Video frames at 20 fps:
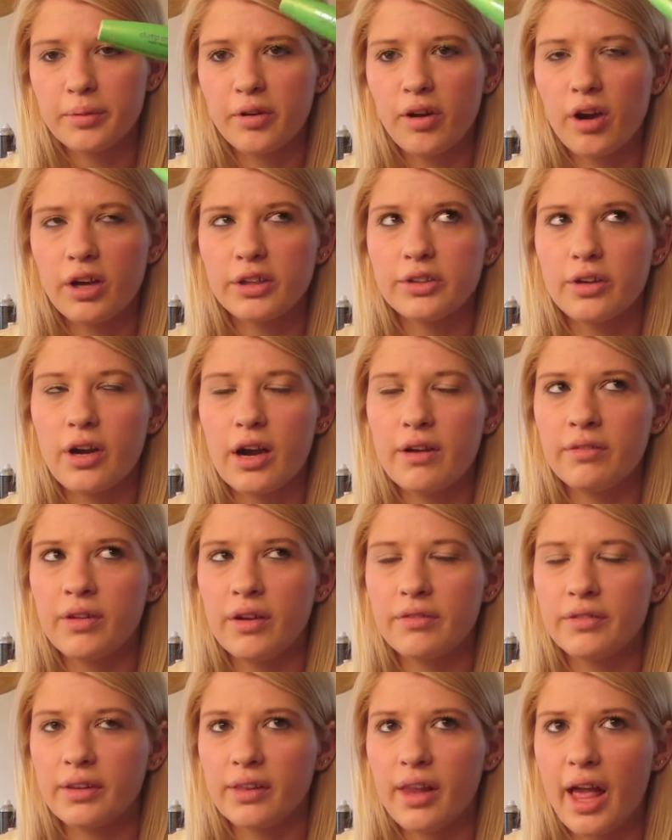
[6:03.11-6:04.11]
Crusher. I
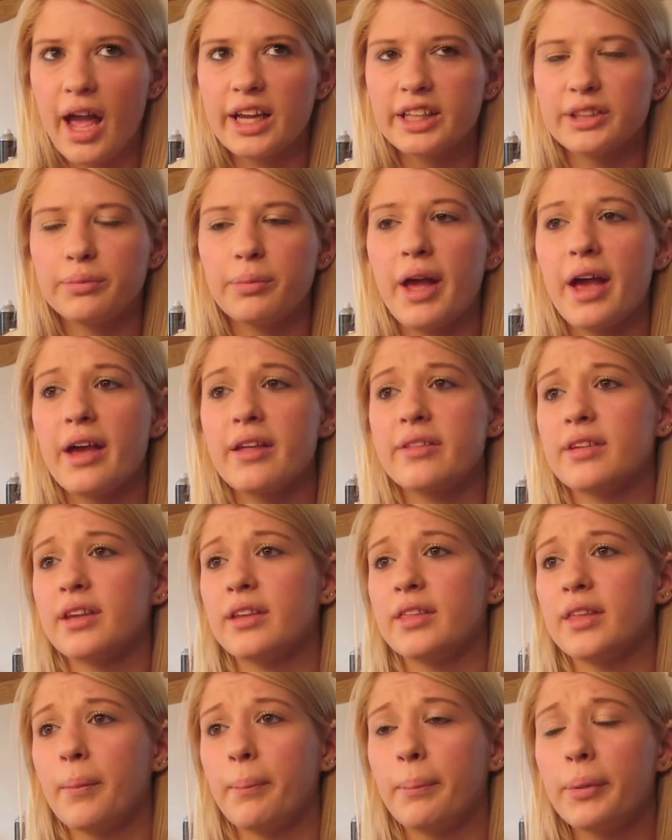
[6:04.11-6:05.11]
love the Lash Blast
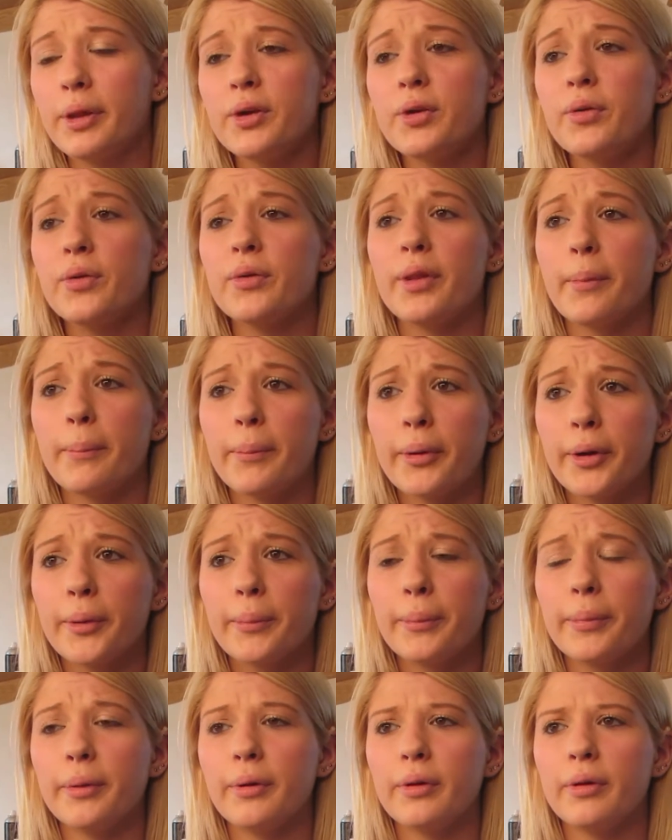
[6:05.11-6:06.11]
in the blue, the
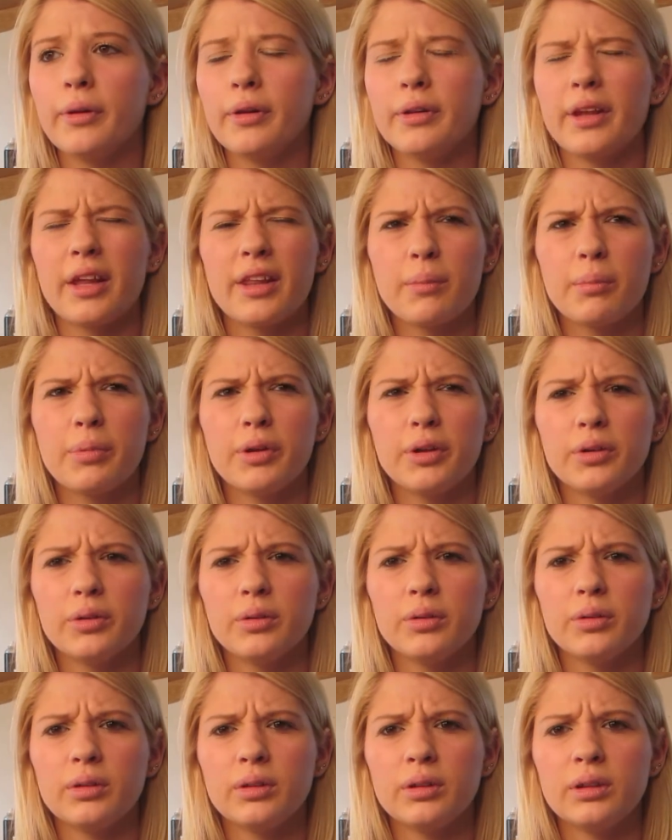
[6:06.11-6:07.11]
purple, not the blue,